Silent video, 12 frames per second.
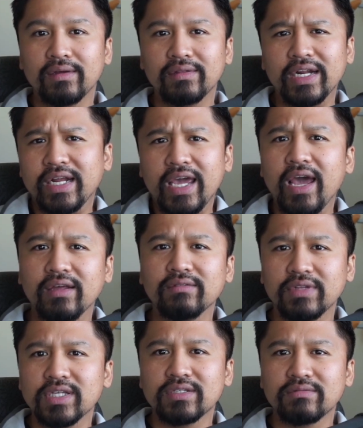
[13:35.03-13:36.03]
Then
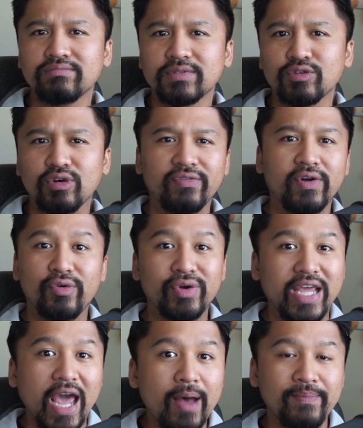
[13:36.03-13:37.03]
again, this sort of
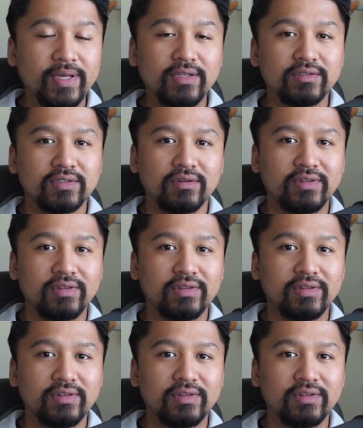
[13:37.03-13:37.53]
already happens,